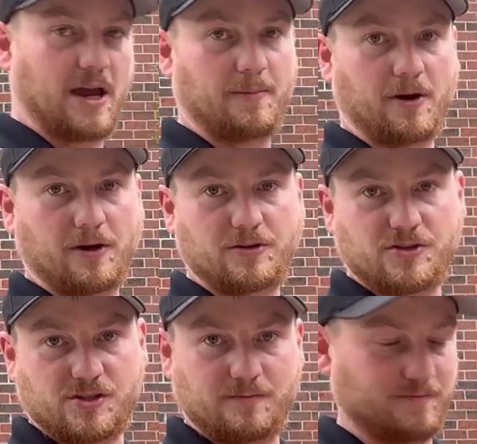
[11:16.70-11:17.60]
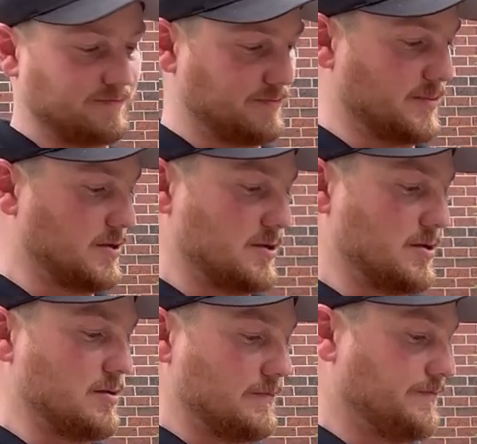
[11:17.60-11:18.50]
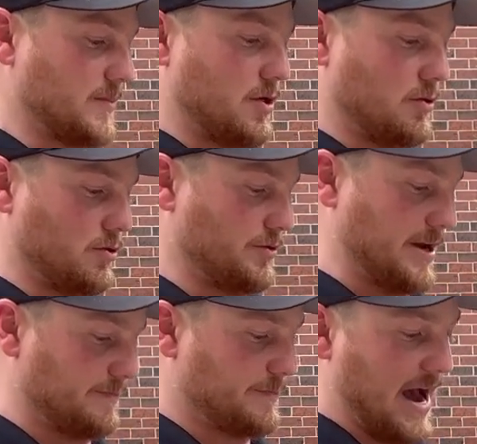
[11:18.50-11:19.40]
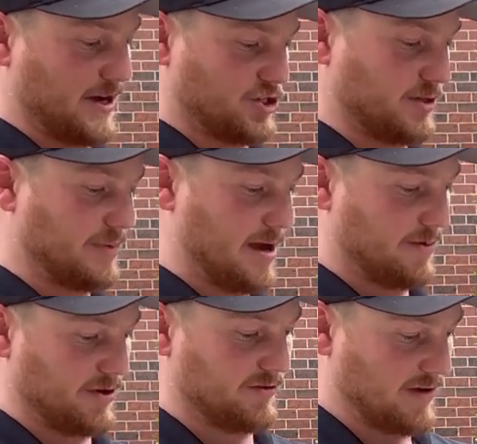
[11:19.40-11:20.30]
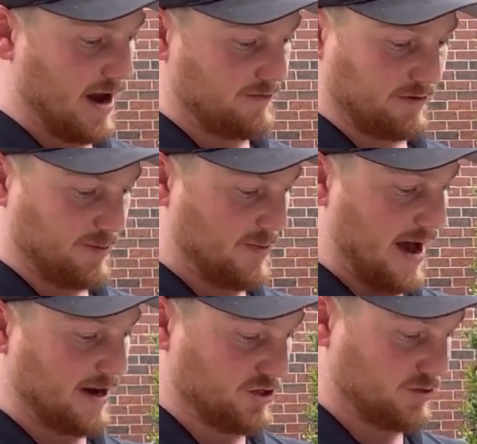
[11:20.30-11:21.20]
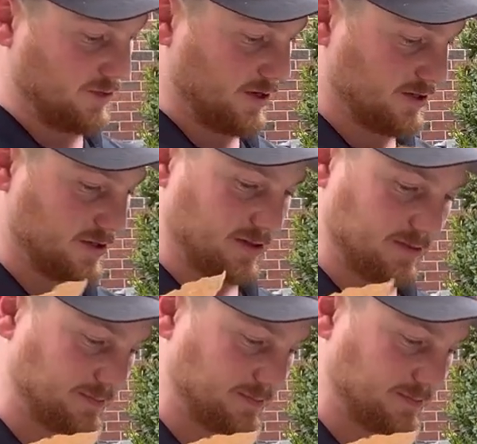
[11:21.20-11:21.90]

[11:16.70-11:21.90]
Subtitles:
paper, some old packaging paper you've gotten from Package Works,